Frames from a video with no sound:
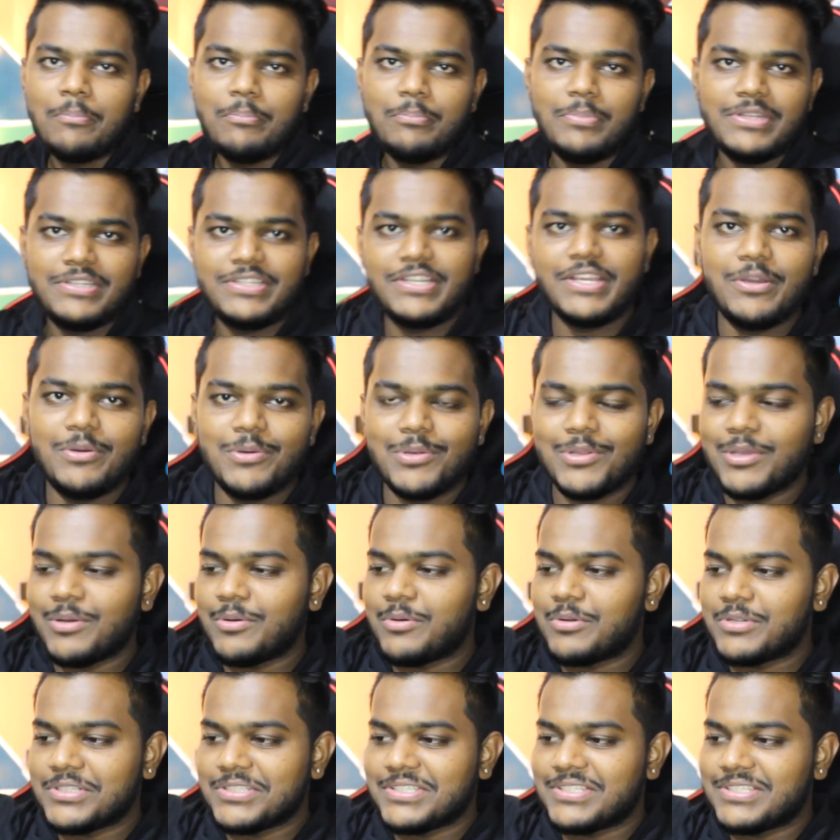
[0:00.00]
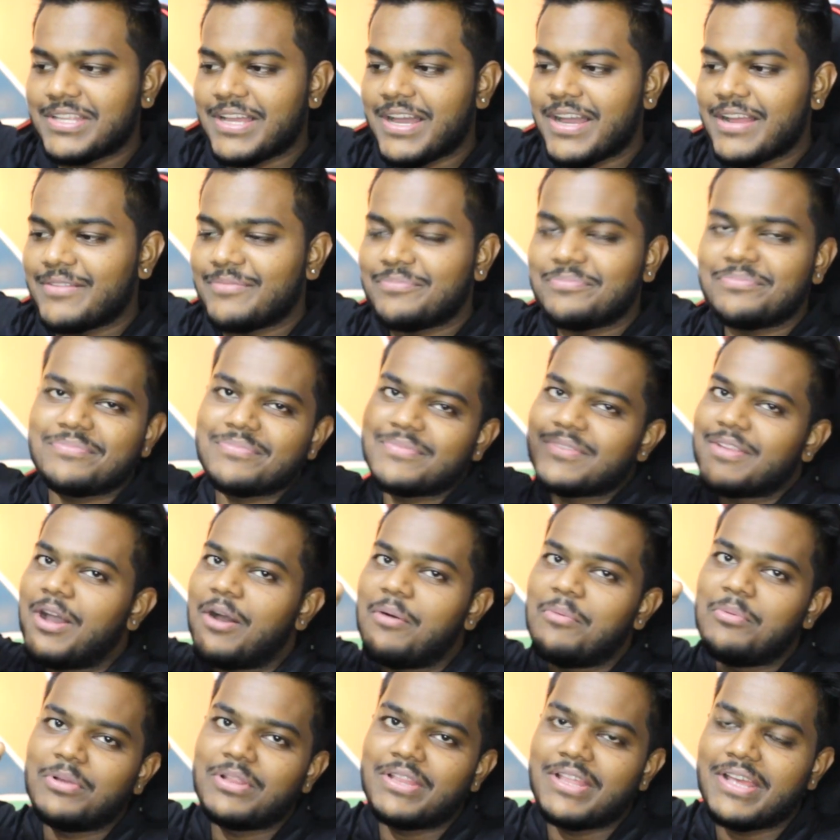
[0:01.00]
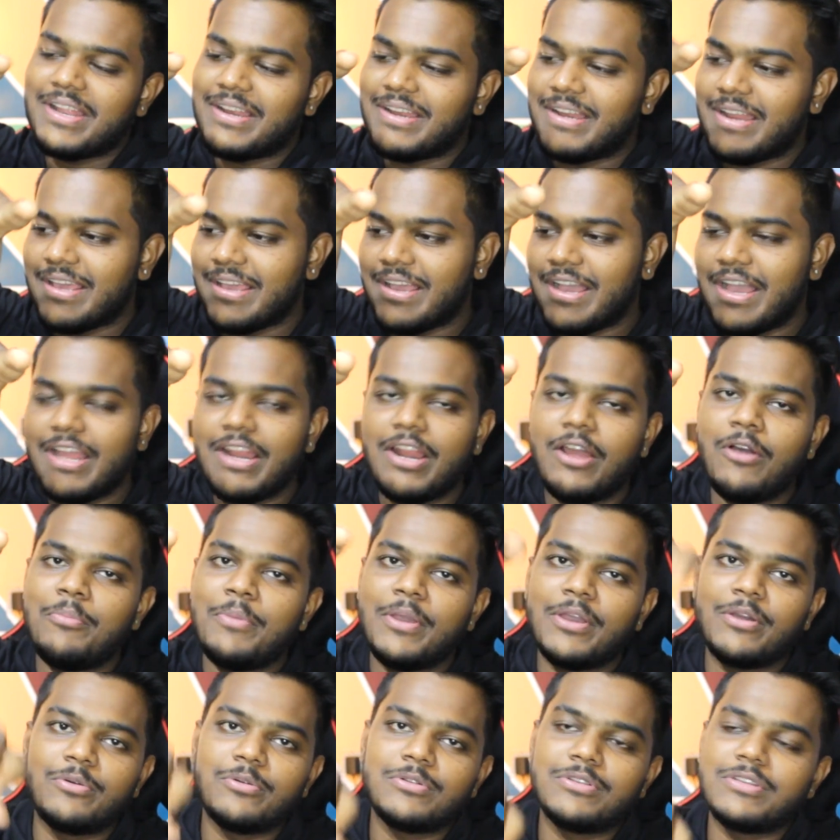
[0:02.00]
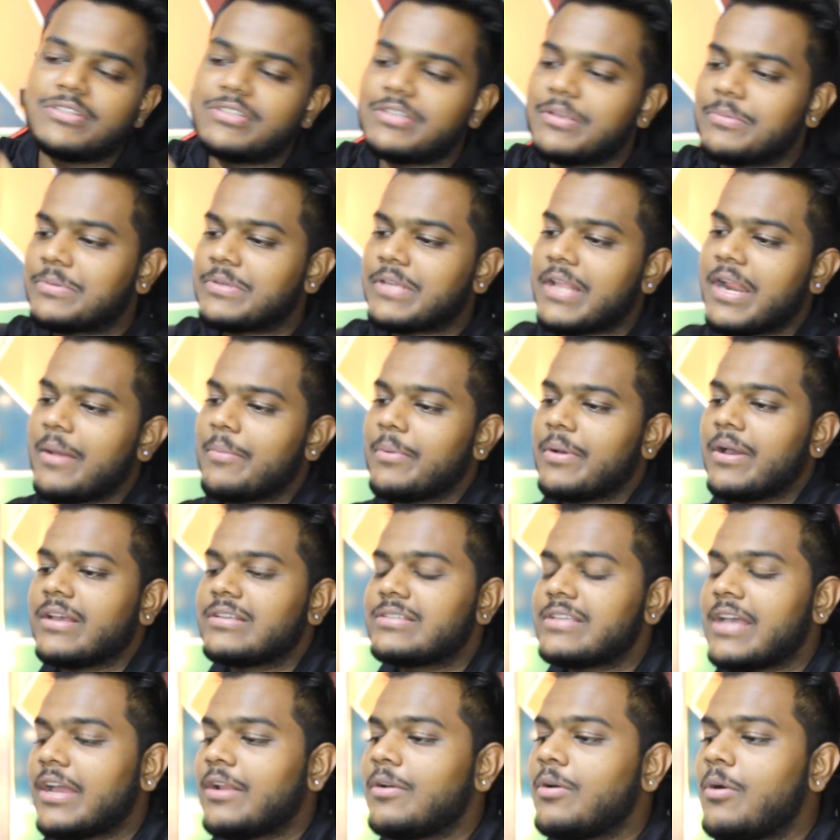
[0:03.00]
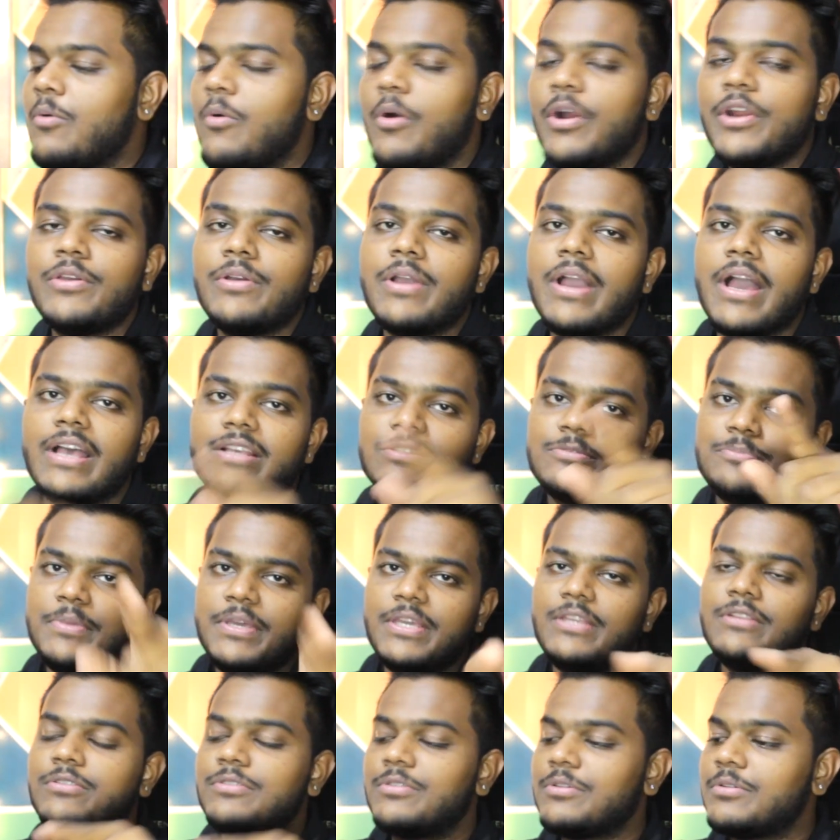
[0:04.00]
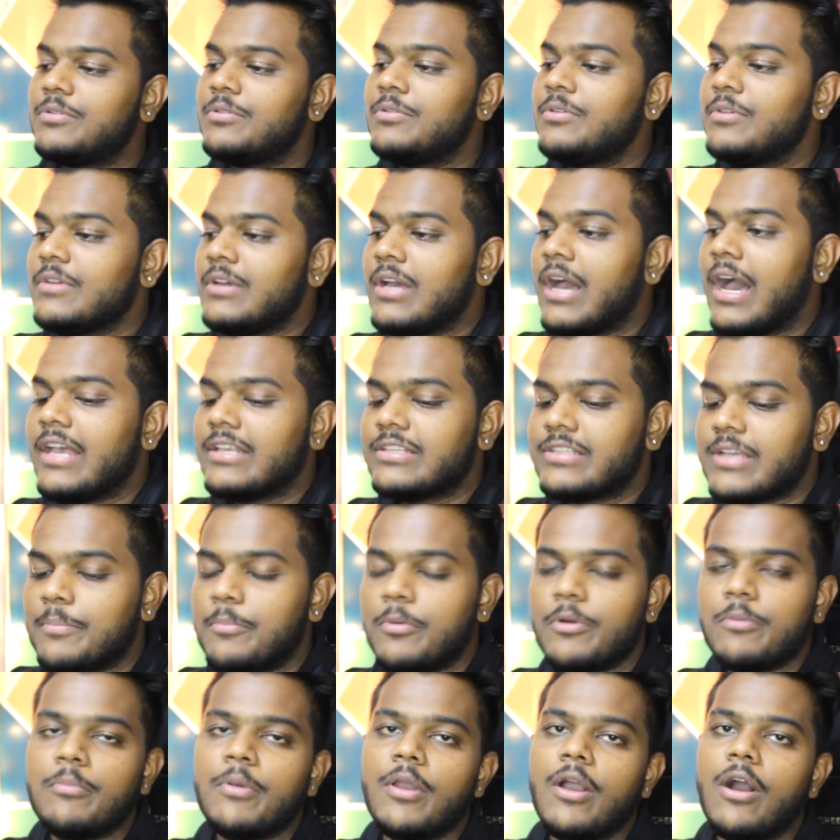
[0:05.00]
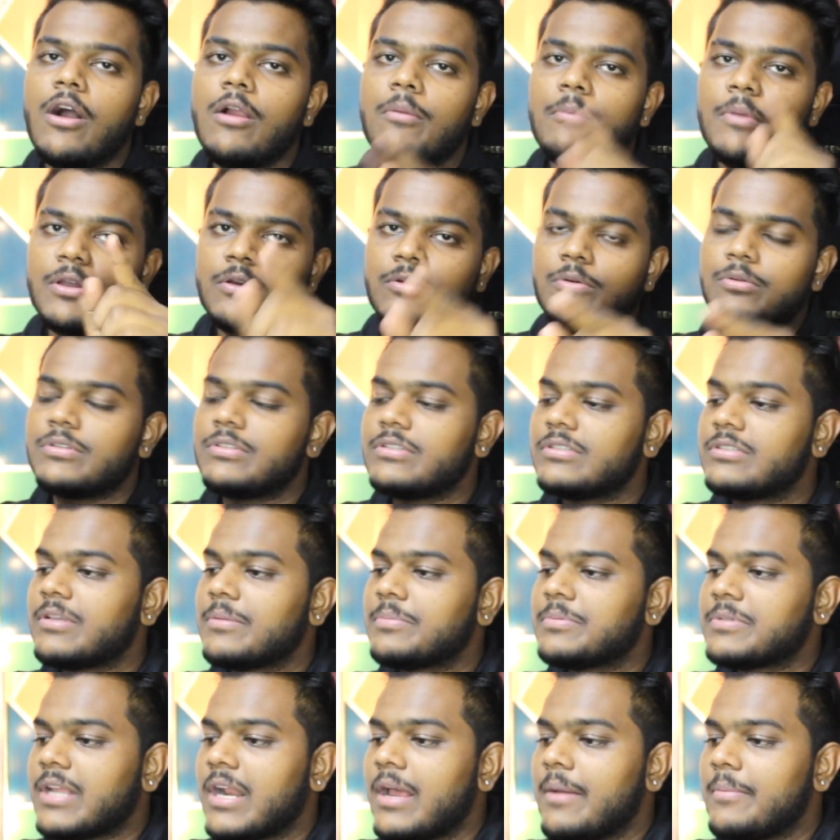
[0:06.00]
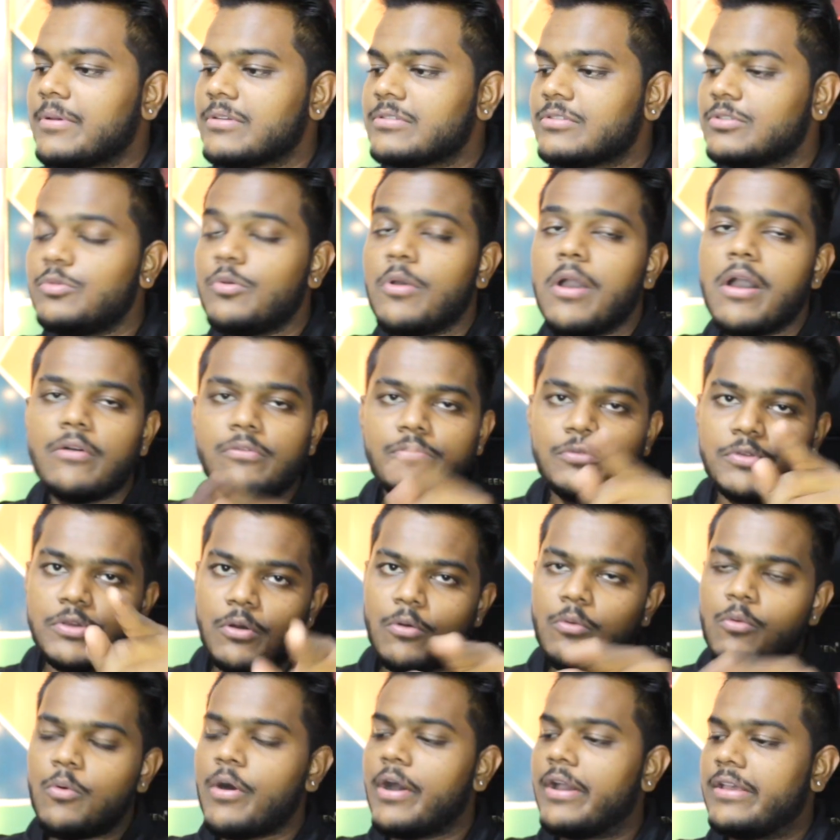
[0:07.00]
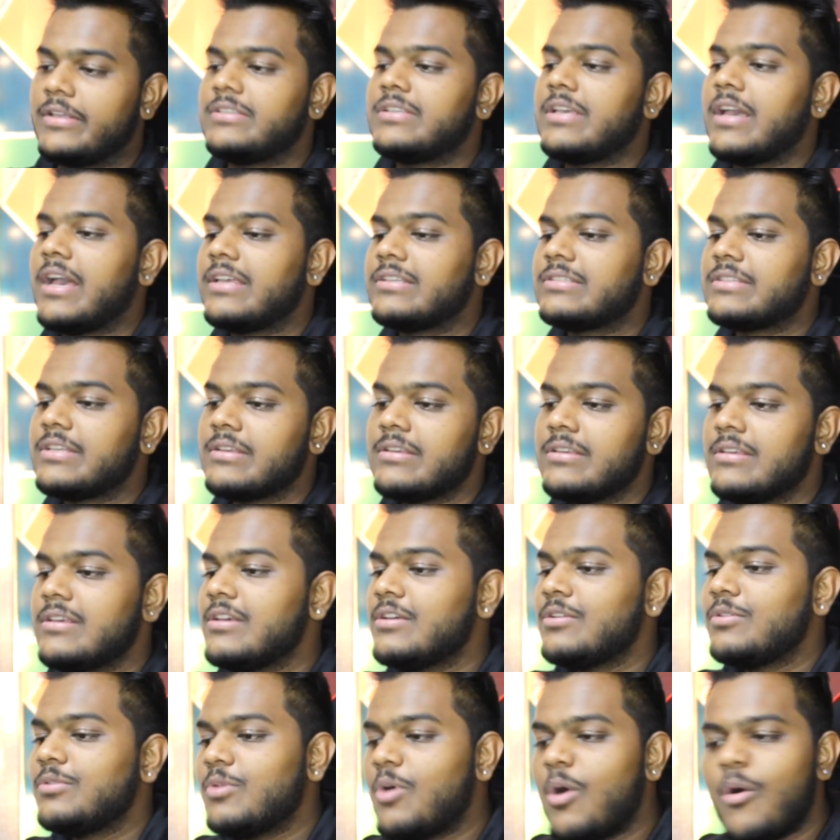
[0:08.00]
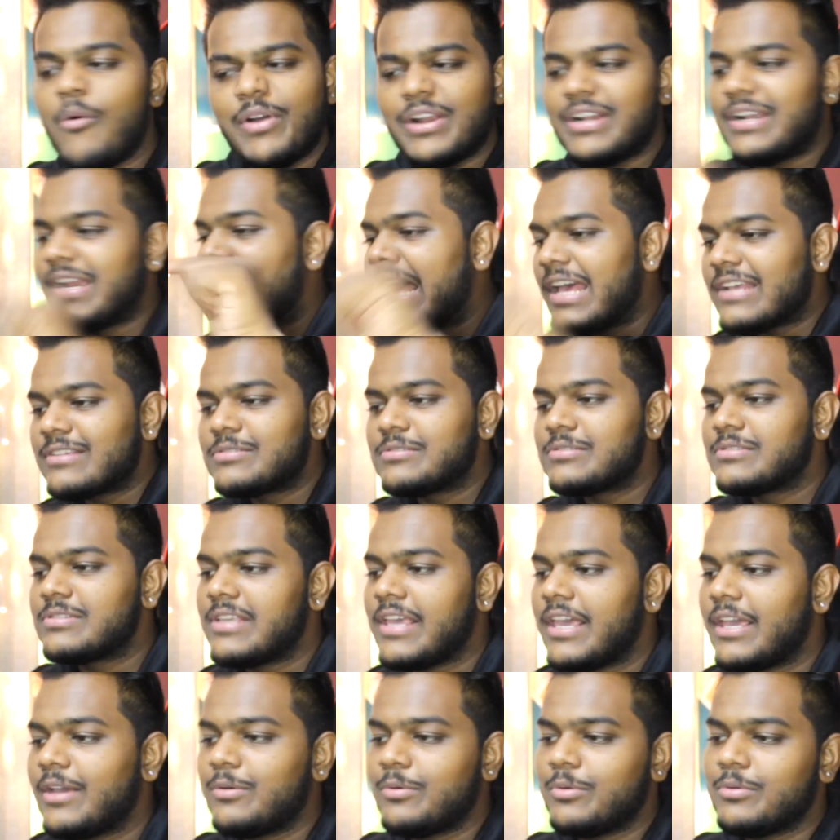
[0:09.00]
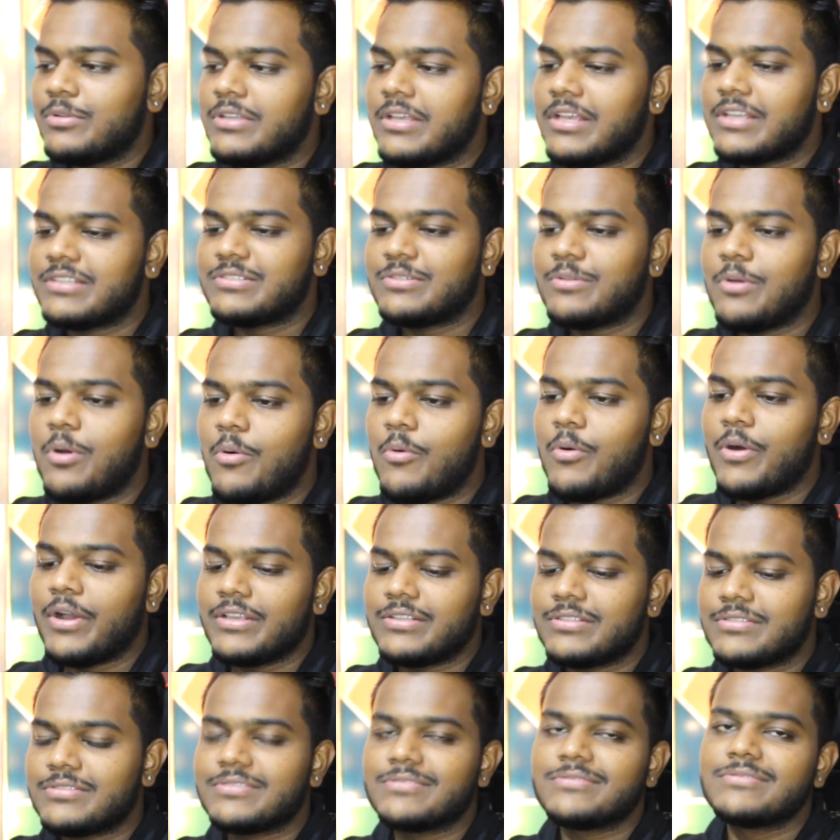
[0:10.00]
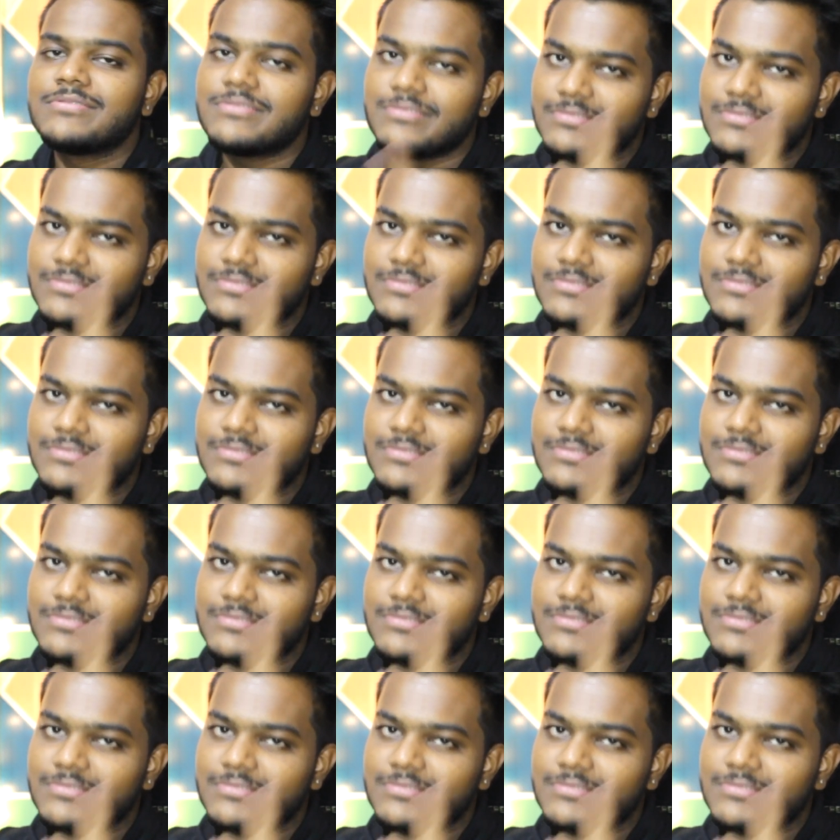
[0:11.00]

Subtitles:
Bishiko the Kurdistan. Over that, I love my Kurdish subscribers, guys. I know what you guys been through. I support my all my Kurdish subscribers. You have your voice, guys. No one dares to say Kurdish has no voice.